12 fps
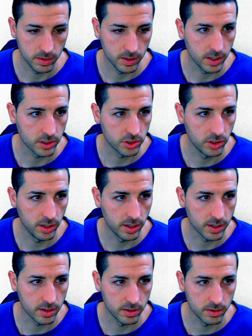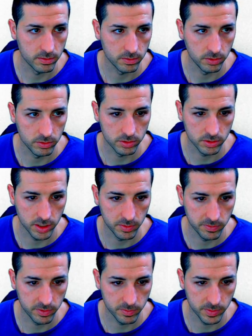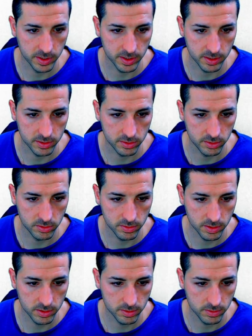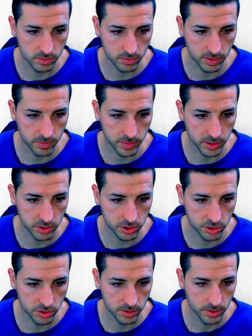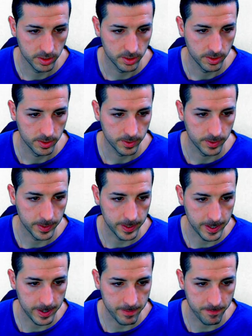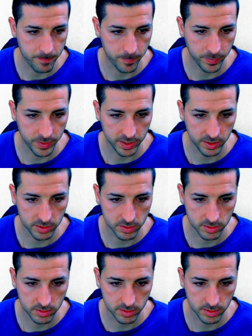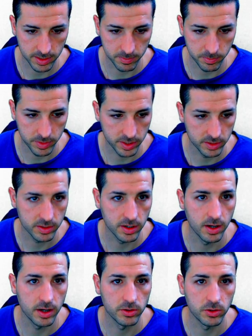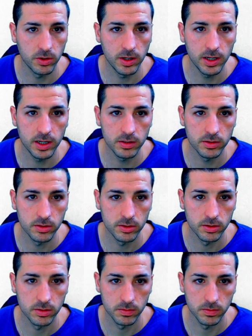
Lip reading: Actually, I can use the same format as this one, so the merge. These numbers are dollars,